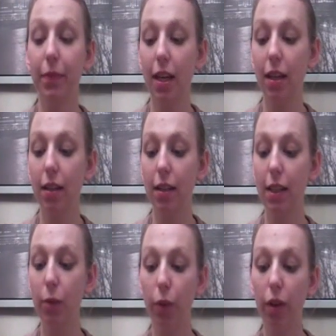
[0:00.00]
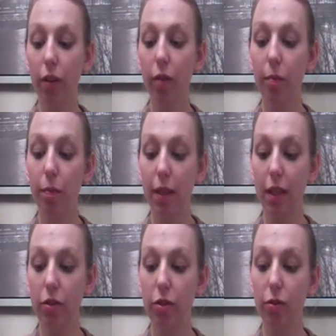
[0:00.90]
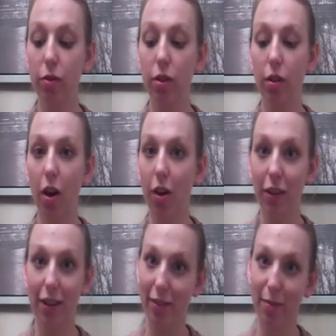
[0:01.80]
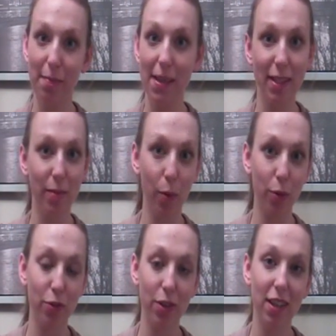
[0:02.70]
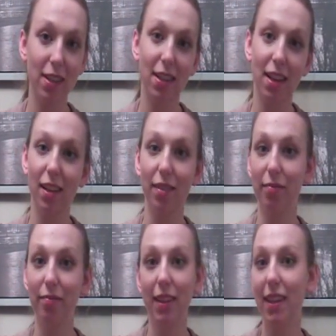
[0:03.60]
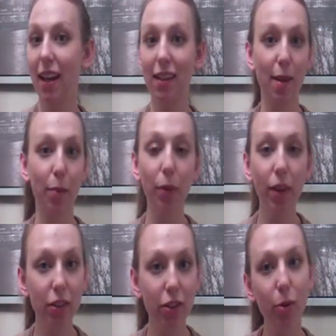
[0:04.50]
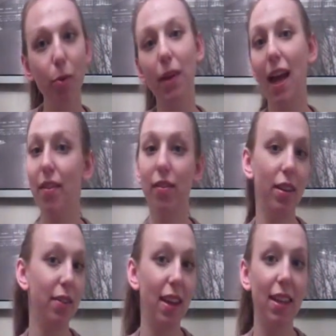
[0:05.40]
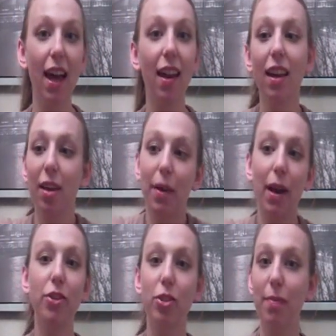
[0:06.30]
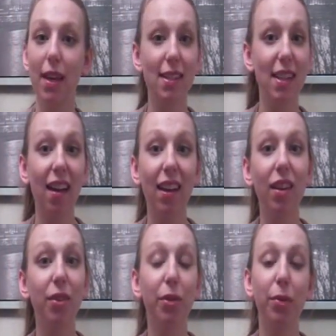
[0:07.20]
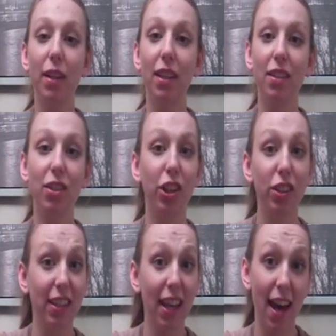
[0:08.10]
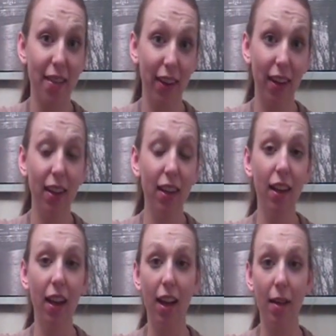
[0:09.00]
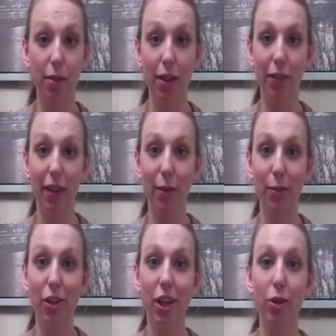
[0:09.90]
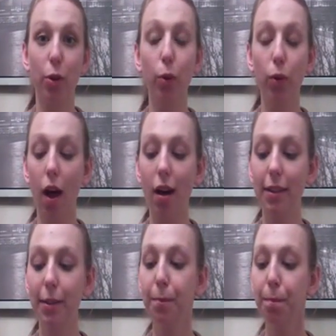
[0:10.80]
and he will be introduced to all the different meats and poultries in the next couple weeks or so, but we haven't done that yet. But I would just mix that in with what he's currently having. So I don't think it would change a whole lot.